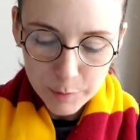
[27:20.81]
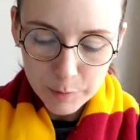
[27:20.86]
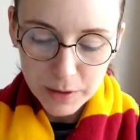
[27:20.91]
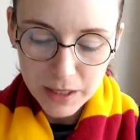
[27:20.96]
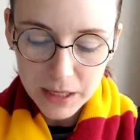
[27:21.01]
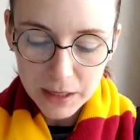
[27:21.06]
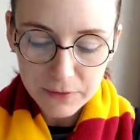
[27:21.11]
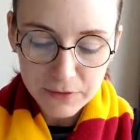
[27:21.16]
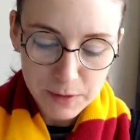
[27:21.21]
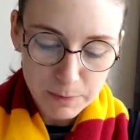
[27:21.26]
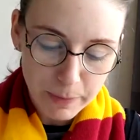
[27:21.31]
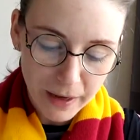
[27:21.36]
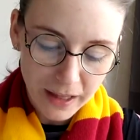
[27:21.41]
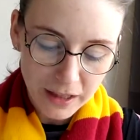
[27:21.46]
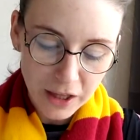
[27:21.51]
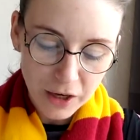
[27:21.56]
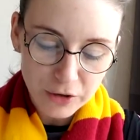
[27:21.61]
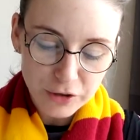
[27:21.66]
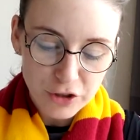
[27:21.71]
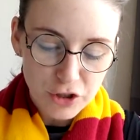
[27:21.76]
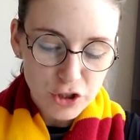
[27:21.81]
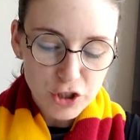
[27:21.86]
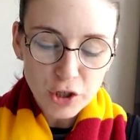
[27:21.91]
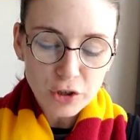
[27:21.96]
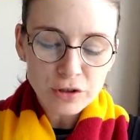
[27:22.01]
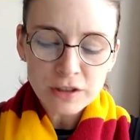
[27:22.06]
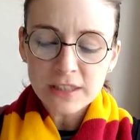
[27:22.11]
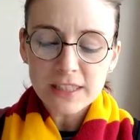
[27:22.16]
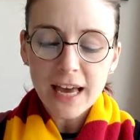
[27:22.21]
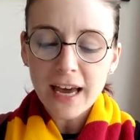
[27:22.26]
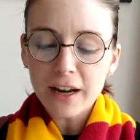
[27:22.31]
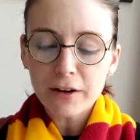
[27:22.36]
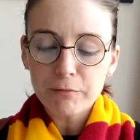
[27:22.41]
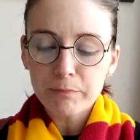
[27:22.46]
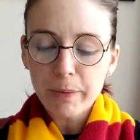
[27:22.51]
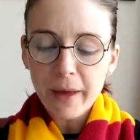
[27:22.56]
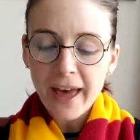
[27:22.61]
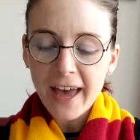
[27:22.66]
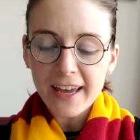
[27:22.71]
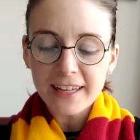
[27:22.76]
Peeves bellowed. "Students out of
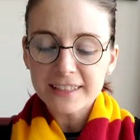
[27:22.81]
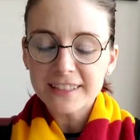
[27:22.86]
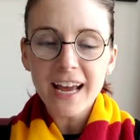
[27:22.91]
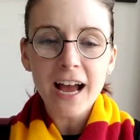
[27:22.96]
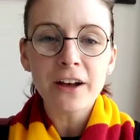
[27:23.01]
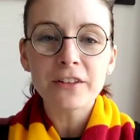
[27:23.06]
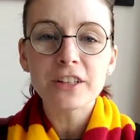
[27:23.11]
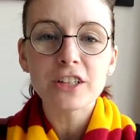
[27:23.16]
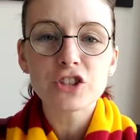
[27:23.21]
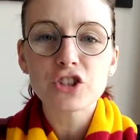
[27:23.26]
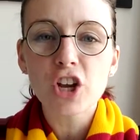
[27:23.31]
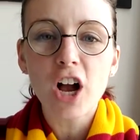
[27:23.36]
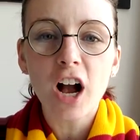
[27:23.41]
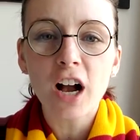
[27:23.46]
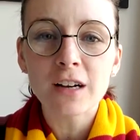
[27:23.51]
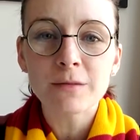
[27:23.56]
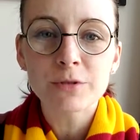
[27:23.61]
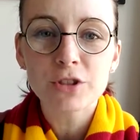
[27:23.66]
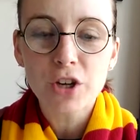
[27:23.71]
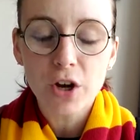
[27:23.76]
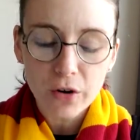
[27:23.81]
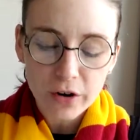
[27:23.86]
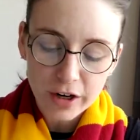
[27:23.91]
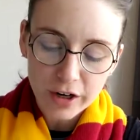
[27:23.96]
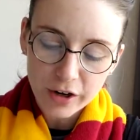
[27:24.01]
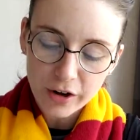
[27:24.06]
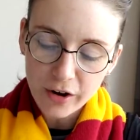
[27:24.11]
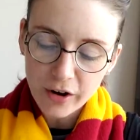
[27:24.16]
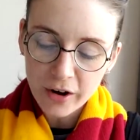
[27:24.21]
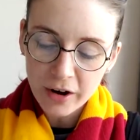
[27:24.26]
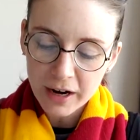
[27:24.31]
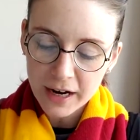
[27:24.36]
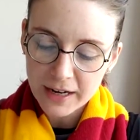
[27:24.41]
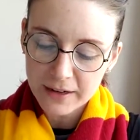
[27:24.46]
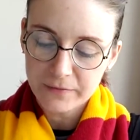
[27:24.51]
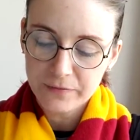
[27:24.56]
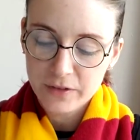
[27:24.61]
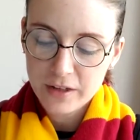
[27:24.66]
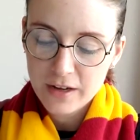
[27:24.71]
bed, down the charms corridor!"